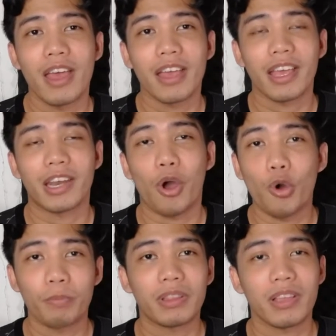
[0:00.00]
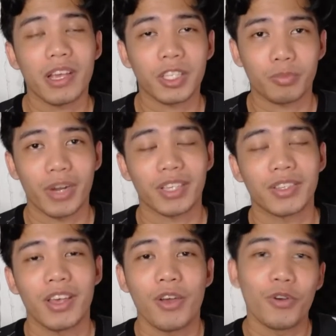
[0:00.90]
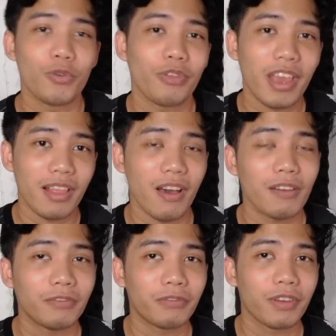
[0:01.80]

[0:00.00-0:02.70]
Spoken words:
can openly express who they love